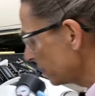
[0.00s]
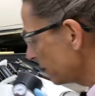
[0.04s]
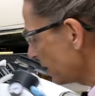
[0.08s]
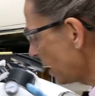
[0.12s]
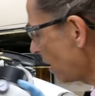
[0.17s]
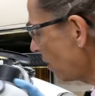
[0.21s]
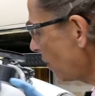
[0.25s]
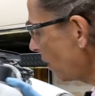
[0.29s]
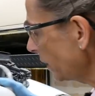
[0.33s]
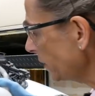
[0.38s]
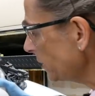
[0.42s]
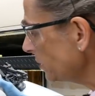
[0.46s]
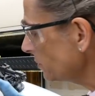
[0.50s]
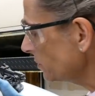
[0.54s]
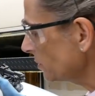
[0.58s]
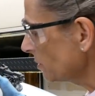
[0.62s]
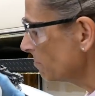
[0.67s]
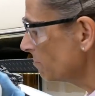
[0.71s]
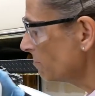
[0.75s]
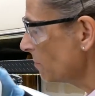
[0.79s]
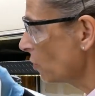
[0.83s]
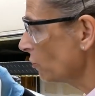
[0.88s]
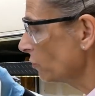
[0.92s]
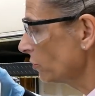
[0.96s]
Now I use a
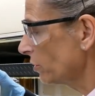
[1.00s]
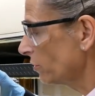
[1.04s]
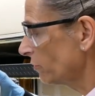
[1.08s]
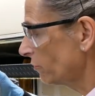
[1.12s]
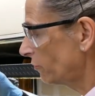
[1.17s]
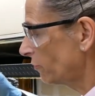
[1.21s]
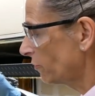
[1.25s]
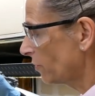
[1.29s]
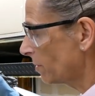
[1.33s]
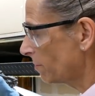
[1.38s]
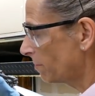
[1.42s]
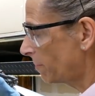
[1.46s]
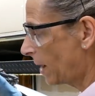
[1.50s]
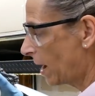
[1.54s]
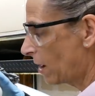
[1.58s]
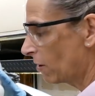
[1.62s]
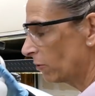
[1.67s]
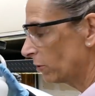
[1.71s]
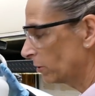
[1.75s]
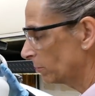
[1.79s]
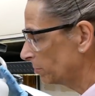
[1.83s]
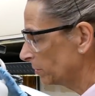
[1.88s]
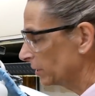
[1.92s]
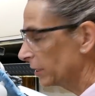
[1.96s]
Motive
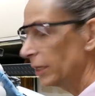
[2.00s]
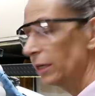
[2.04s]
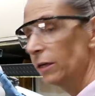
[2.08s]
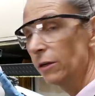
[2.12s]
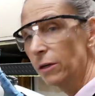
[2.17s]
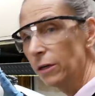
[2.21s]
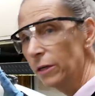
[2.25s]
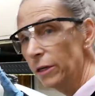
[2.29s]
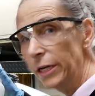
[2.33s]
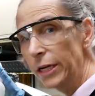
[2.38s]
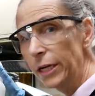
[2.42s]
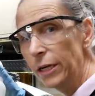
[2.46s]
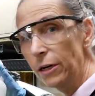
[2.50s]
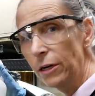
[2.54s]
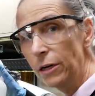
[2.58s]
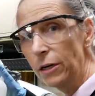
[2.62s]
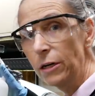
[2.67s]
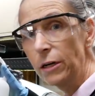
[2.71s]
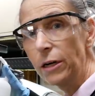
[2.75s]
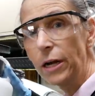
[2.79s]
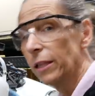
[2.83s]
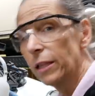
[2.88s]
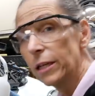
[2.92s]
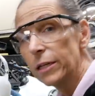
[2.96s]
Power Bleeder
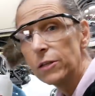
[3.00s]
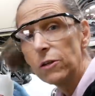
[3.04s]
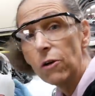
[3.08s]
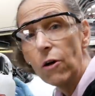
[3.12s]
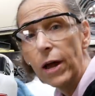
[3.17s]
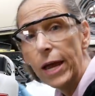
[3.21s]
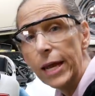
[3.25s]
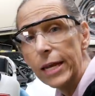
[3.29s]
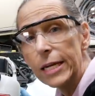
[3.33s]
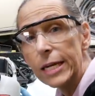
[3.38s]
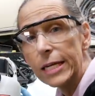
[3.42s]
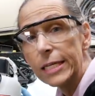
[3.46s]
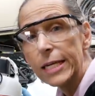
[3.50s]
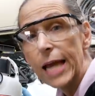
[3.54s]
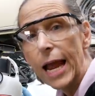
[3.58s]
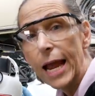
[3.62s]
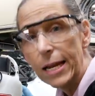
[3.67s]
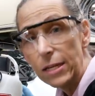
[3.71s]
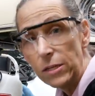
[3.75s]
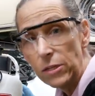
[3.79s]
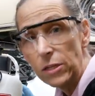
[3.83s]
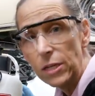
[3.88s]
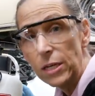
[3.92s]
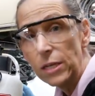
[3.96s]
here. Let's go ahead and
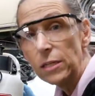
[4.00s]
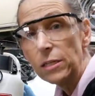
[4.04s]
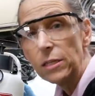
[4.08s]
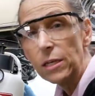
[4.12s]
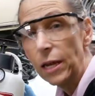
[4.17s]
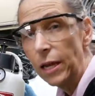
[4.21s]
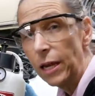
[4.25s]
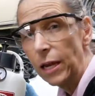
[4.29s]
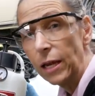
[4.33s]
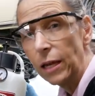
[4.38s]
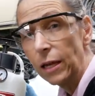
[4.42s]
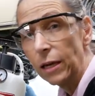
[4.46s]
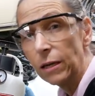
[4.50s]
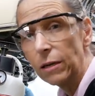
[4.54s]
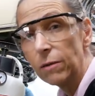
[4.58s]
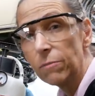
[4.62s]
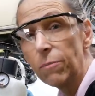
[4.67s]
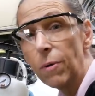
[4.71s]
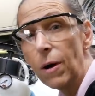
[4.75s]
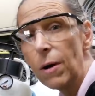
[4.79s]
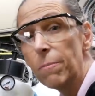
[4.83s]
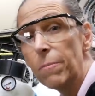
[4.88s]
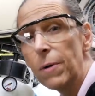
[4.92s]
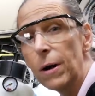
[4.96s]
attach this and
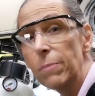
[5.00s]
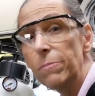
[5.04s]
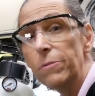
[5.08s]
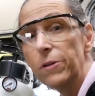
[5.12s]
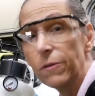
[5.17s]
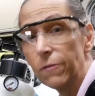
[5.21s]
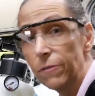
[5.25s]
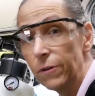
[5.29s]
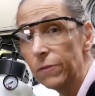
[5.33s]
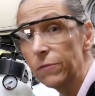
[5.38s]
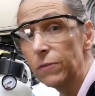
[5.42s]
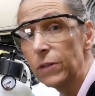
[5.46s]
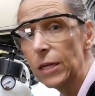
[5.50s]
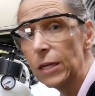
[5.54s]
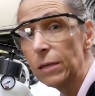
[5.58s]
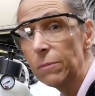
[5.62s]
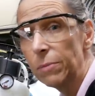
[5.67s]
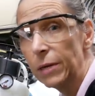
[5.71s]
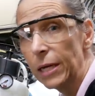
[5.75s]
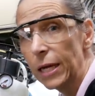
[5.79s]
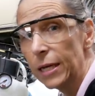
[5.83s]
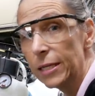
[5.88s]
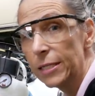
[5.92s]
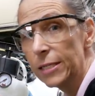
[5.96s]
pump up to 15
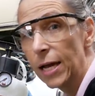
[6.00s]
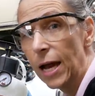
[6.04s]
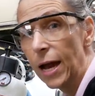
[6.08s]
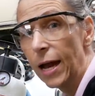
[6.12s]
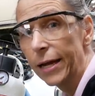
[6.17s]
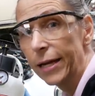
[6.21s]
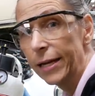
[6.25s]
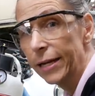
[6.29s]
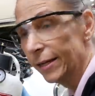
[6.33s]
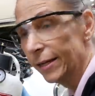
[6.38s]
psi.